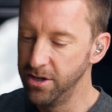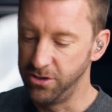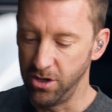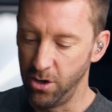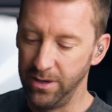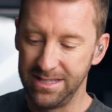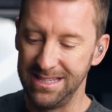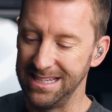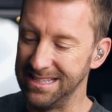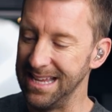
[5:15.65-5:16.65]
So it's
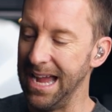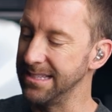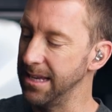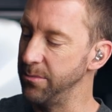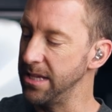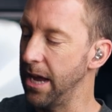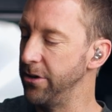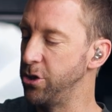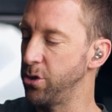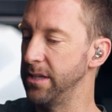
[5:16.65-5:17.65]
the exact same as
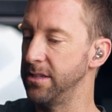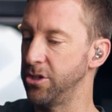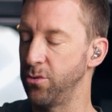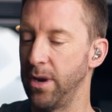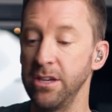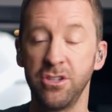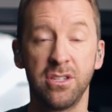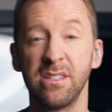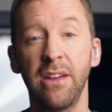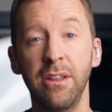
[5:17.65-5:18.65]
every transition ride. It just
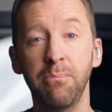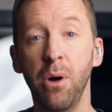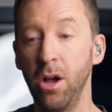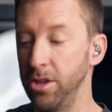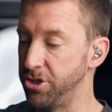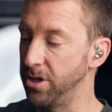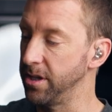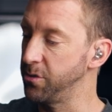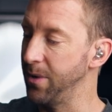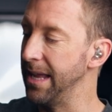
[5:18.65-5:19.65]
doesn't have any polish on it
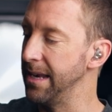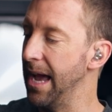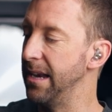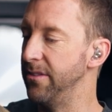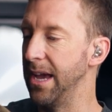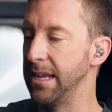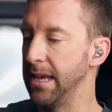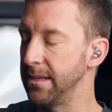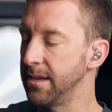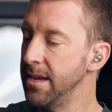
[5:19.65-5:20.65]
because we hadn't added that
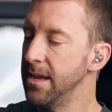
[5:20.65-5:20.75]
yet.